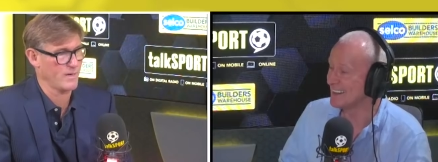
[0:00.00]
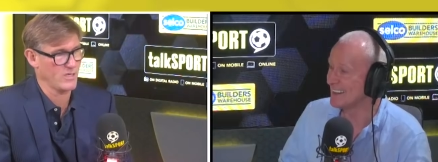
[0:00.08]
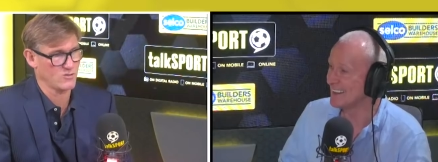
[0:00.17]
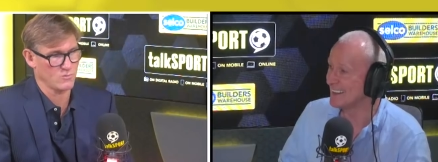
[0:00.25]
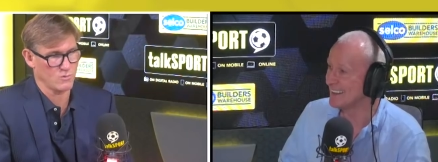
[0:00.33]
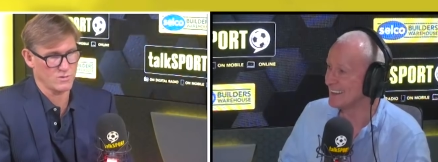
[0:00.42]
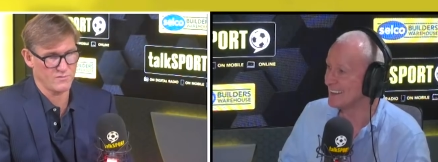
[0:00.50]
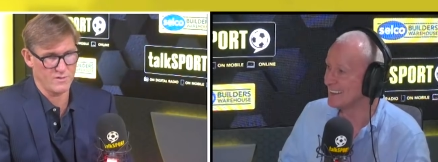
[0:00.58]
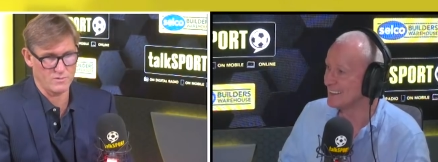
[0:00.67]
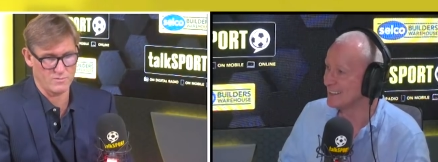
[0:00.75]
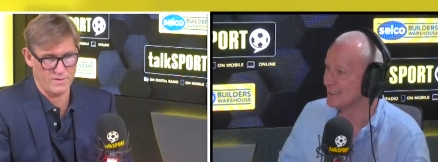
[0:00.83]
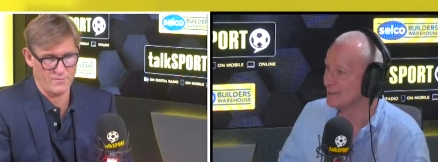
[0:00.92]
Speaker 1: the manager it was.
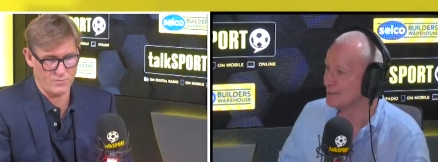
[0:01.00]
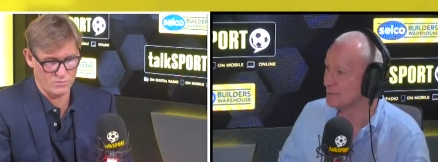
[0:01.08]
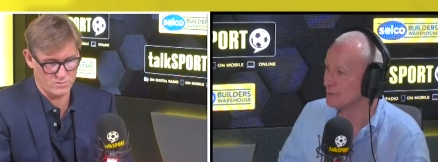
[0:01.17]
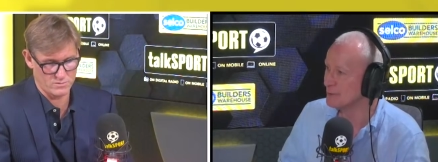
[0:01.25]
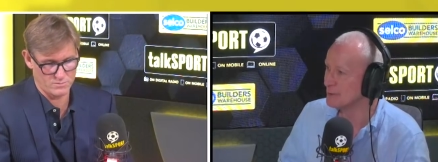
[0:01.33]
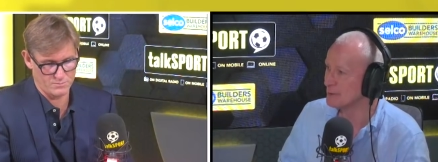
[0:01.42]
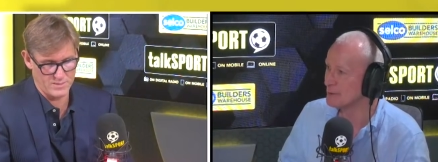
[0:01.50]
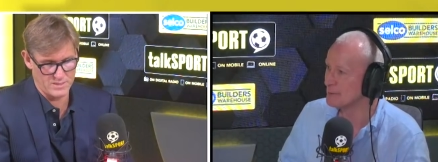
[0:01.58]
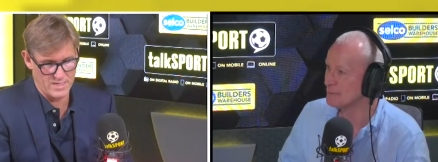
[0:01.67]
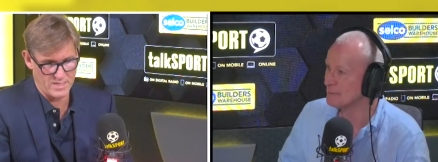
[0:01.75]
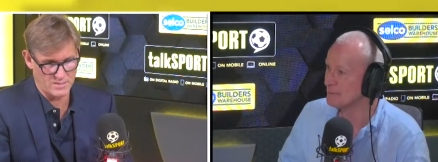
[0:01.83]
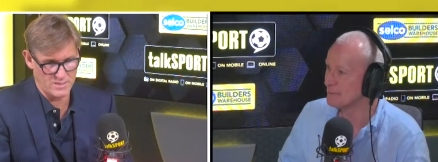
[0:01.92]
If it was Peter
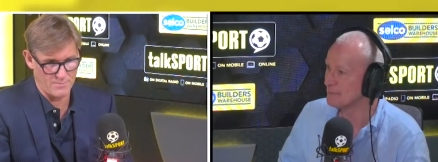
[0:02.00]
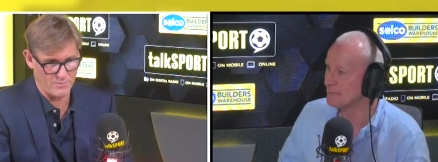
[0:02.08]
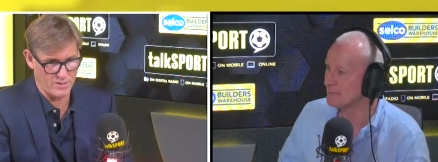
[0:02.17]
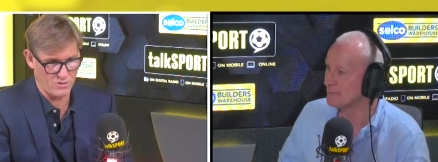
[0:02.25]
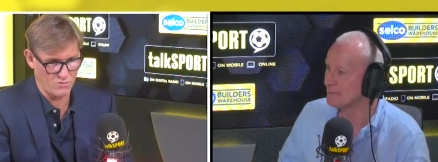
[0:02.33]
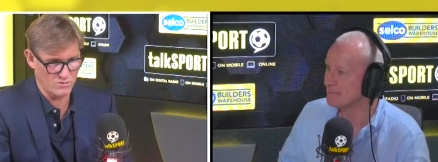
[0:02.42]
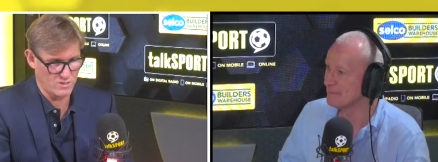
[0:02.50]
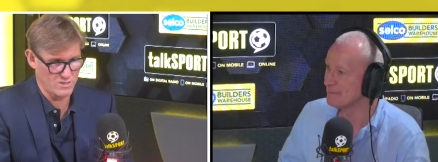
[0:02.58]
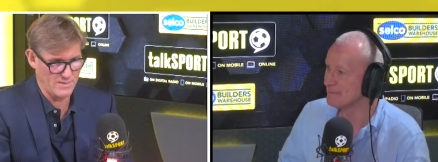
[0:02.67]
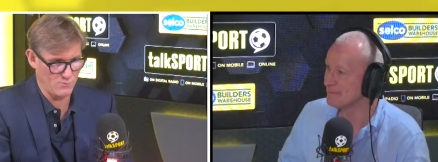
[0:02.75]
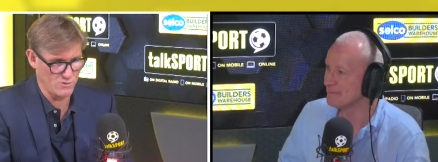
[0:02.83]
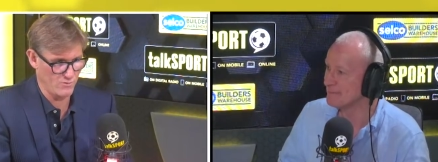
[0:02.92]
Taylor stumbling across the
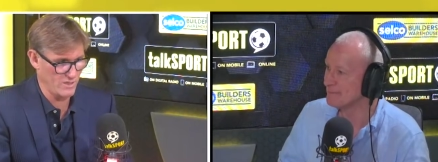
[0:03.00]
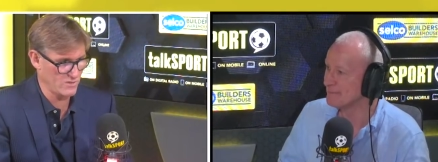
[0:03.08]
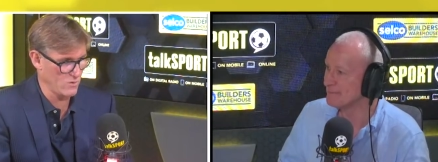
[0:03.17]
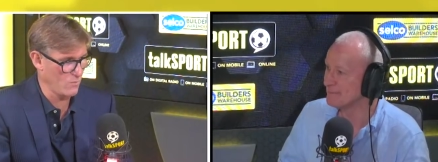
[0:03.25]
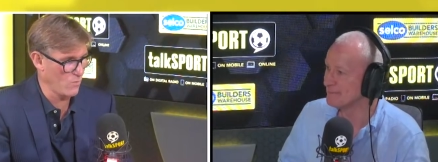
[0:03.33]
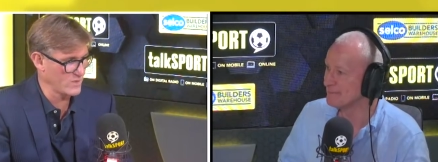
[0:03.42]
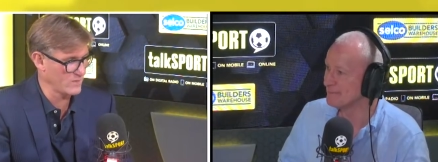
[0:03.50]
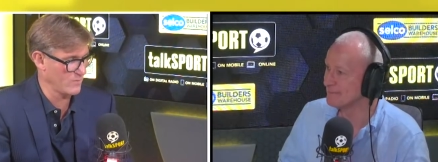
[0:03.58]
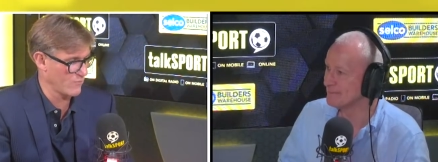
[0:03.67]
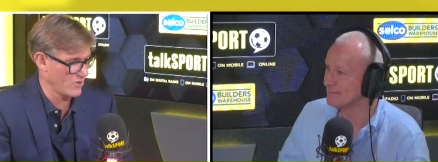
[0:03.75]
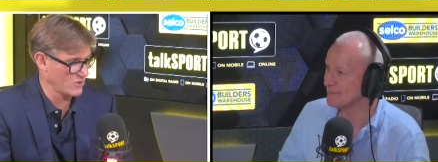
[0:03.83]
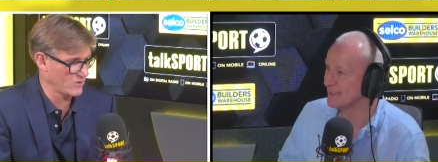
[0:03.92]
table doing his Norman Wisdom
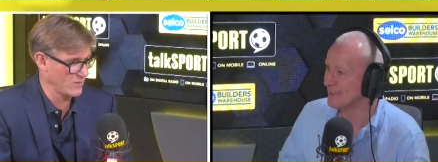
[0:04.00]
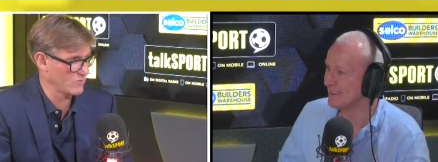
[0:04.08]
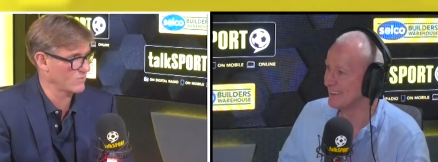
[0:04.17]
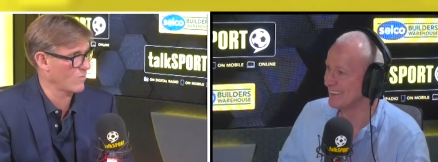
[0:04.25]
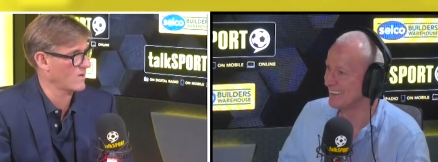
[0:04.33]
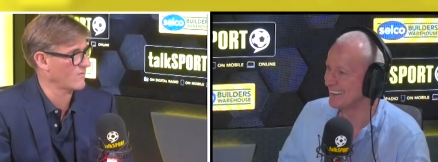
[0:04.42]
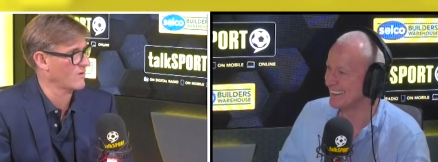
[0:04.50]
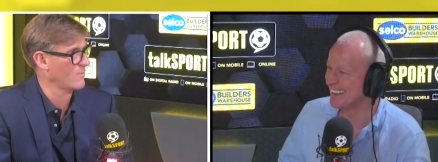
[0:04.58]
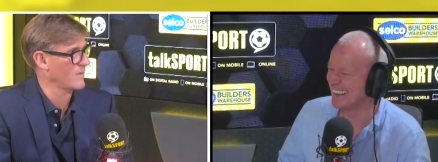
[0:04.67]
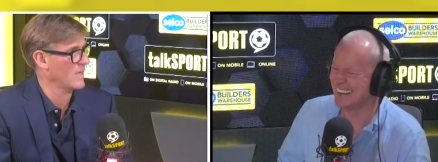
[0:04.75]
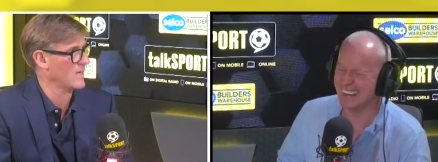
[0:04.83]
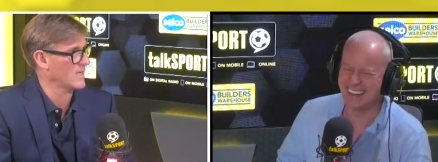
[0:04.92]
impression, it was one of
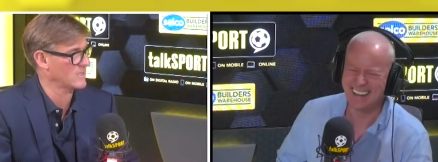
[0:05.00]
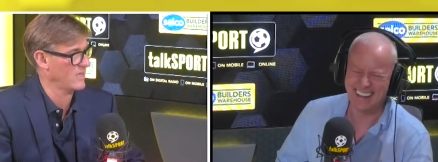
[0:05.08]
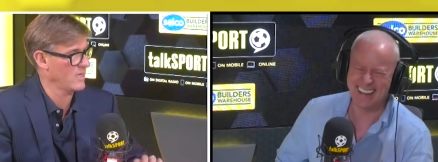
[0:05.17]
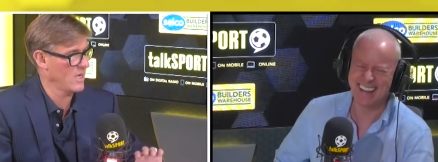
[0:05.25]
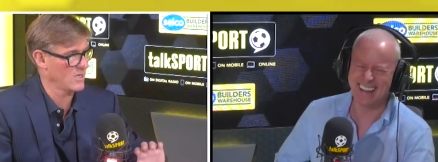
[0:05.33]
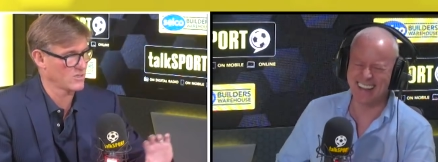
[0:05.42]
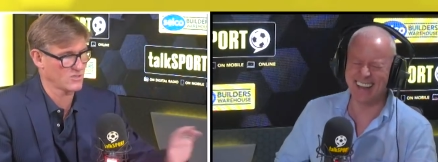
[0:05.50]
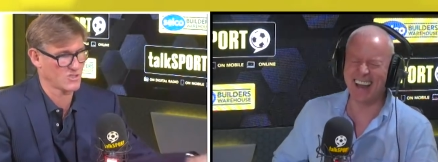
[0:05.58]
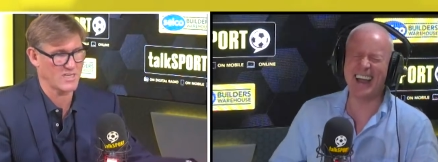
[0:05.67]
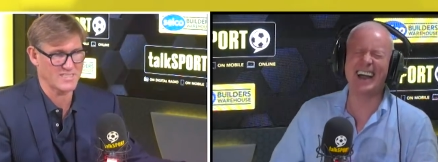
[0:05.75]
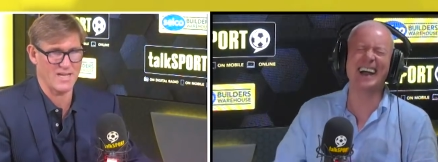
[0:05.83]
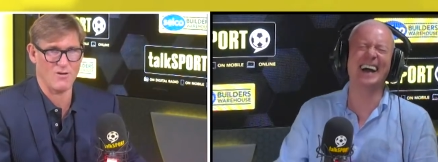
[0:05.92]
complete and utter
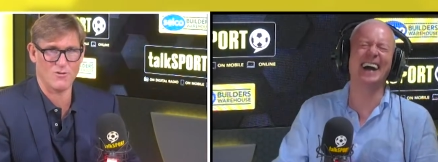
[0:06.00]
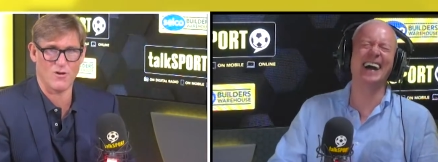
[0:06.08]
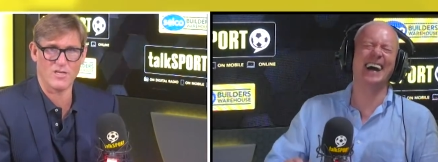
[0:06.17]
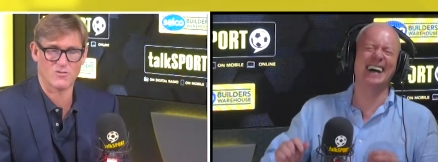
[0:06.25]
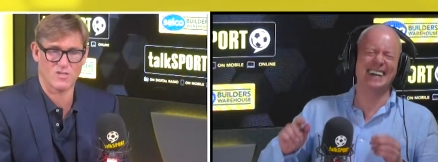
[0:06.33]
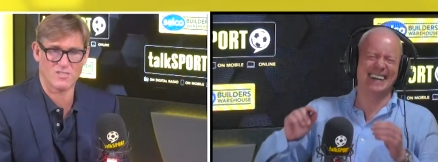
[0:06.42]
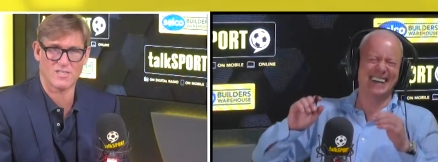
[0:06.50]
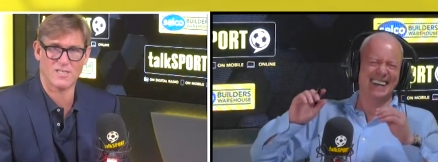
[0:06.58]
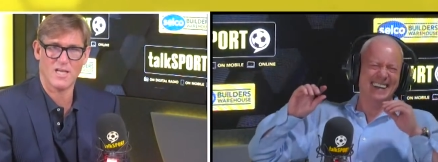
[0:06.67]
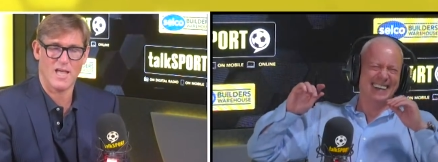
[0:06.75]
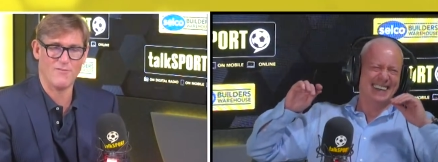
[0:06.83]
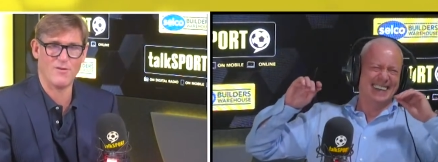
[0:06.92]
shutout, not interested.
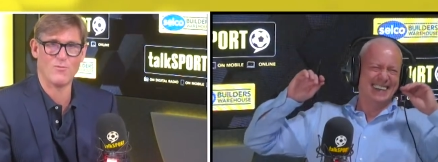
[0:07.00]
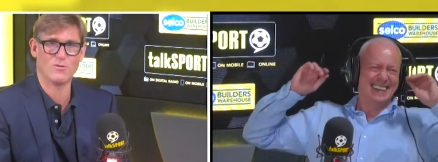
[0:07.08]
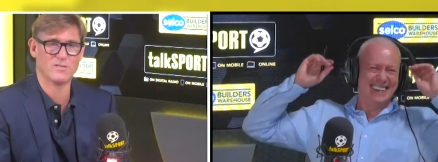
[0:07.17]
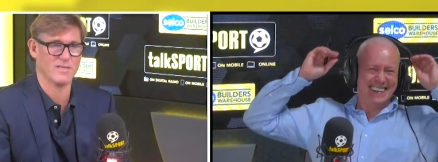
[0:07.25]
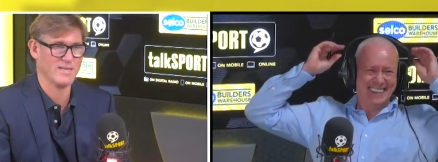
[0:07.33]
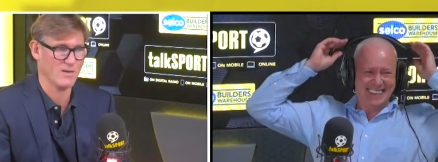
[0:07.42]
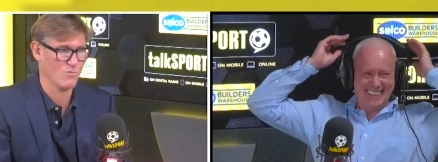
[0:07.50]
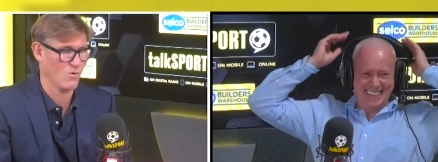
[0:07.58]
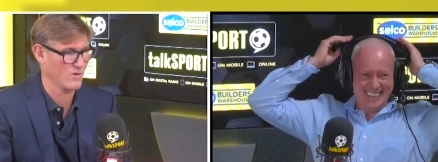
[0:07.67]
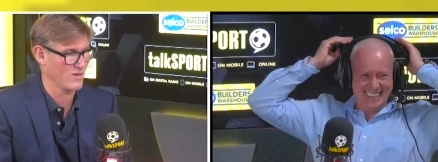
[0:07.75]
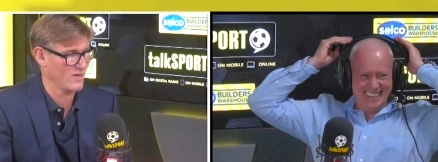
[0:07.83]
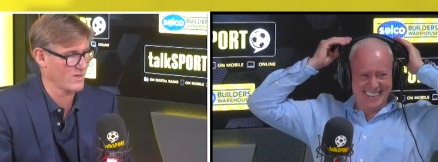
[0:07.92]
If it was Neil
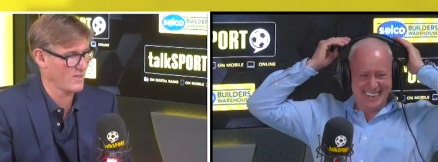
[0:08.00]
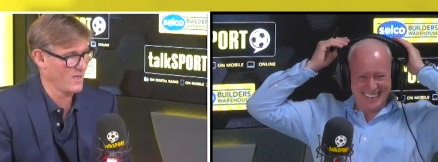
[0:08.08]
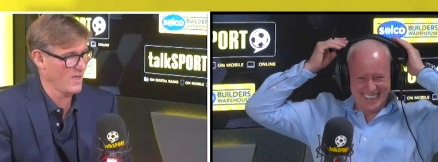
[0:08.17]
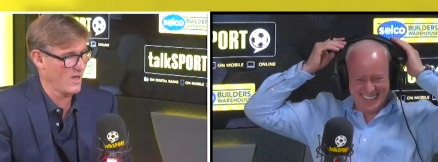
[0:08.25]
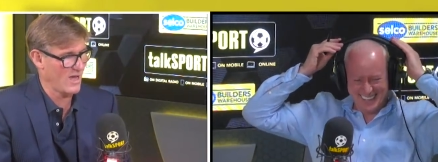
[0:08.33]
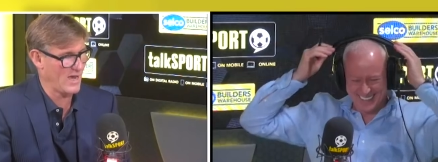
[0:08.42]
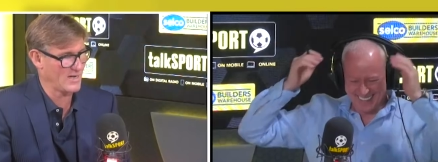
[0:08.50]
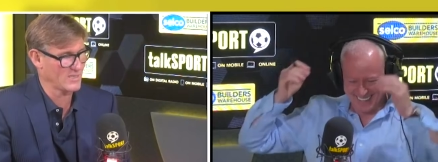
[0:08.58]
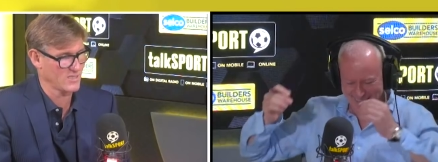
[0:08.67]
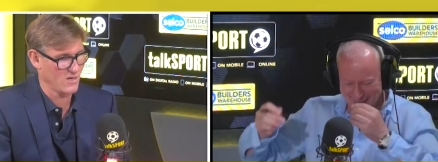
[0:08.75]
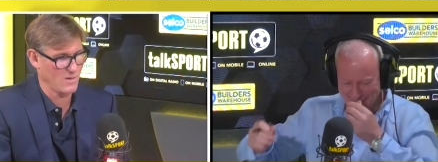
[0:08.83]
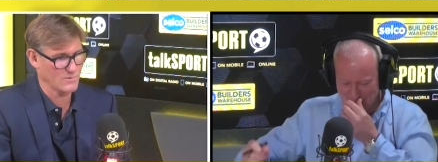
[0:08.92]
Warnock and at
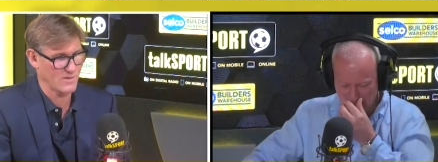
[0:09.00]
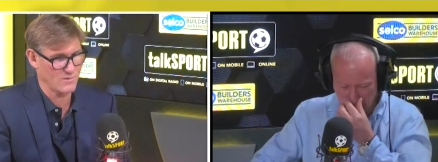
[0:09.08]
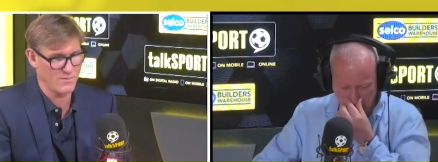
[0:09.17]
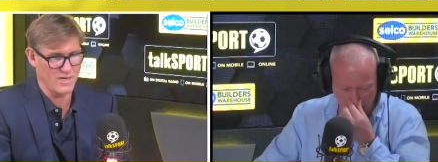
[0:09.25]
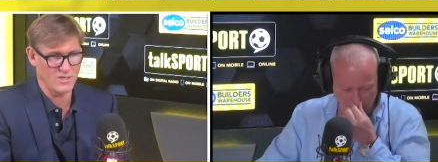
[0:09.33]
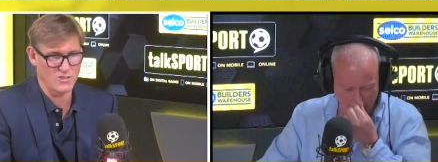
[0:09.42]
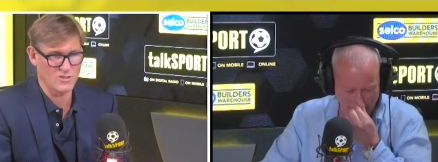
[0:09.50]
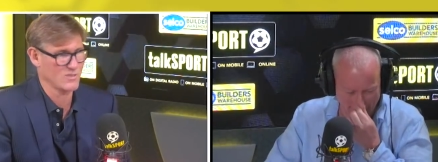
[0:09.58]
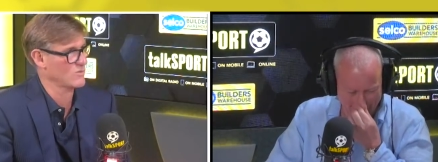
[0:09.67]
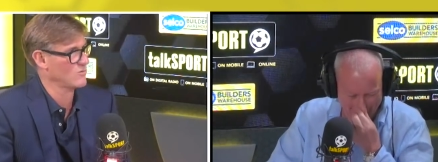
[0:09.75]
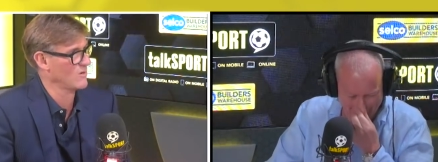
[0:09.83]
times other managers that were